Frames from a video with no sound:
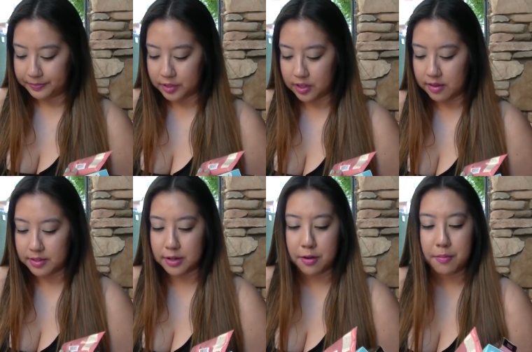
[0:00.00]
So that
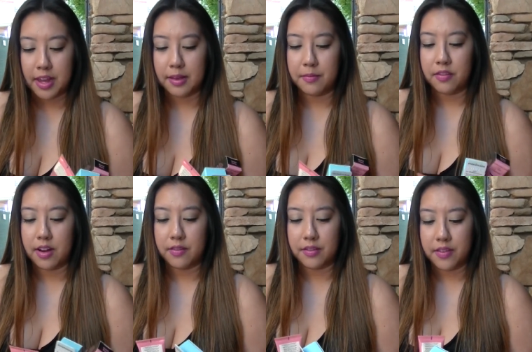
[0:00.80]
was our Makeup
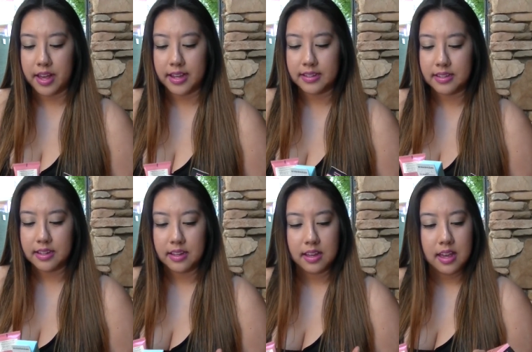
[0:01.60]
Forever find.
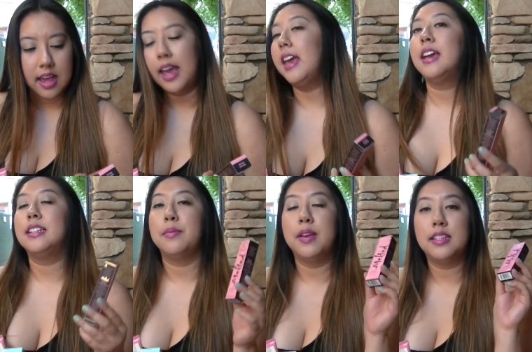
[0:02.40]

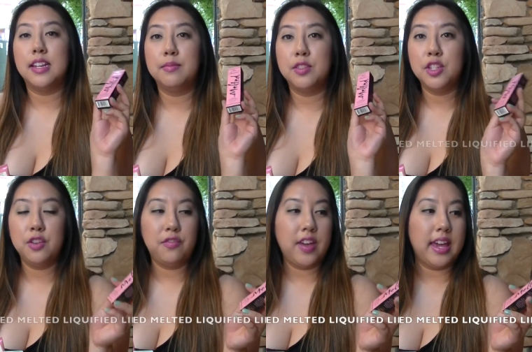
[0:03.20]
And I picked up
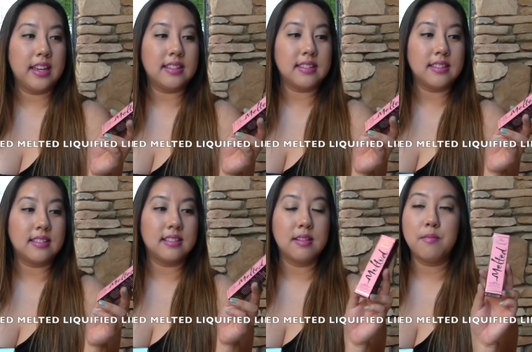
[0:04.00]
Too Faced
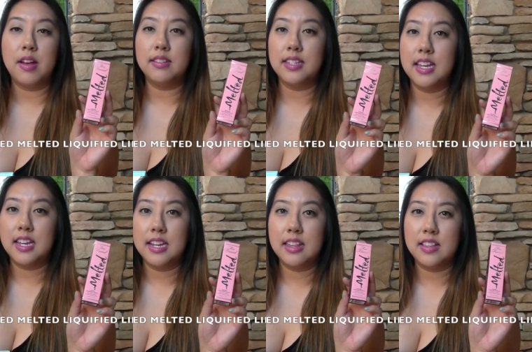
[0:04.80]

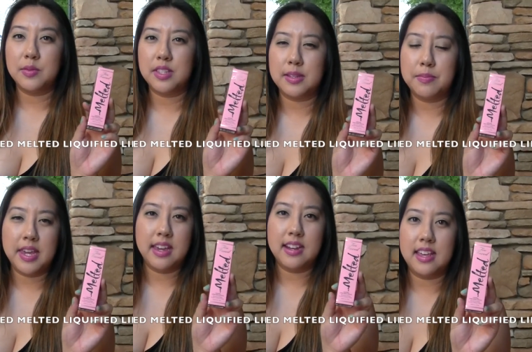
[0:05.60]
Melted. This was the
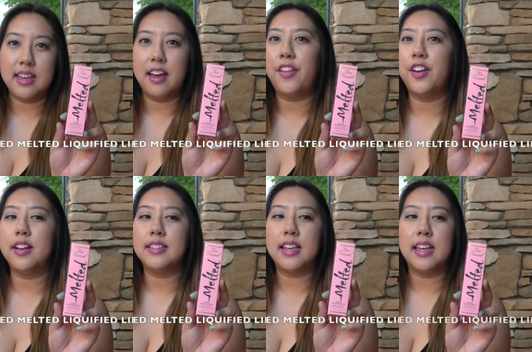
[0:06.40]
peony color.
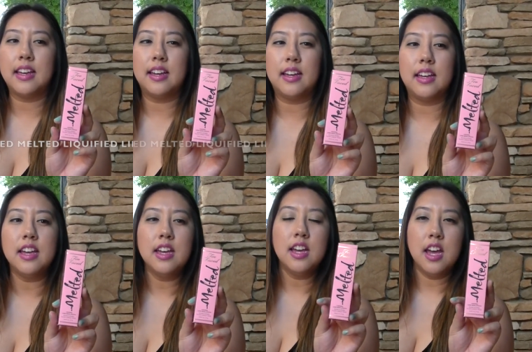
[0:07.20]
It's like a,
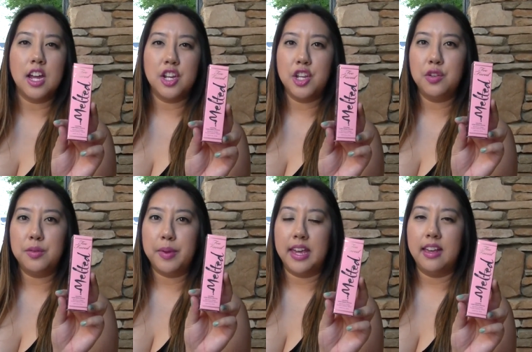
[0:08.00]
a nude
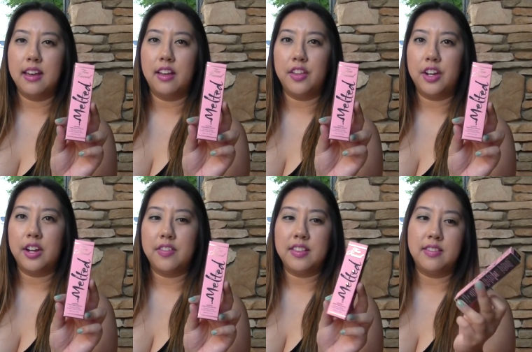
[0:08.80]
pink color.
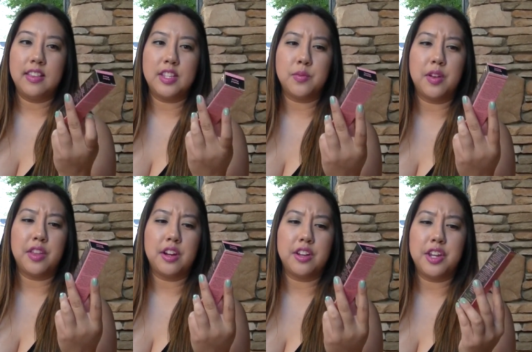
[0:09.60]
And these were
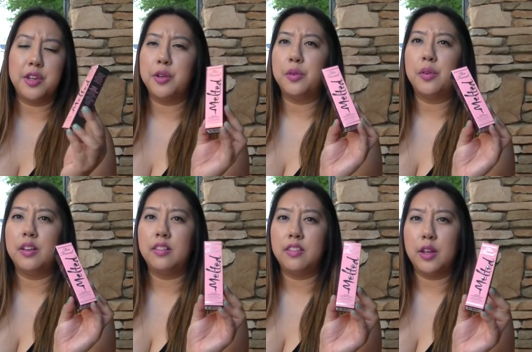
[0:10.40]
their new
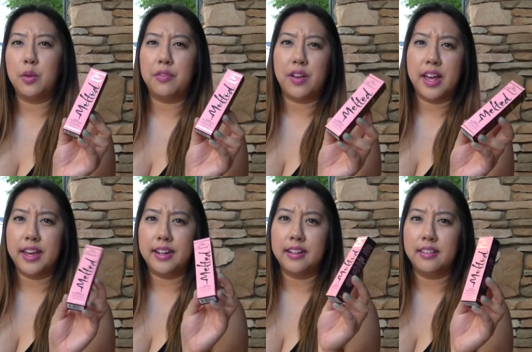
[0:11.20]

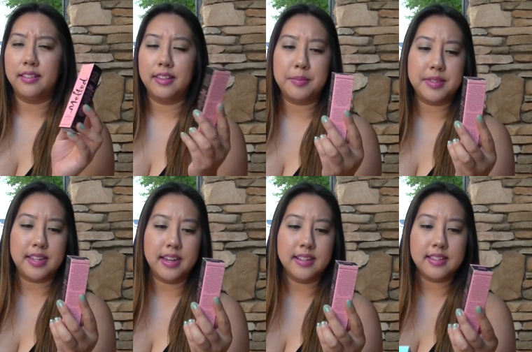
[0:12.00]
liquefied
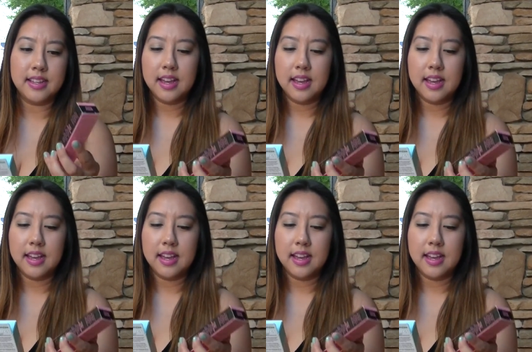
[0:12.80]
lipsticks.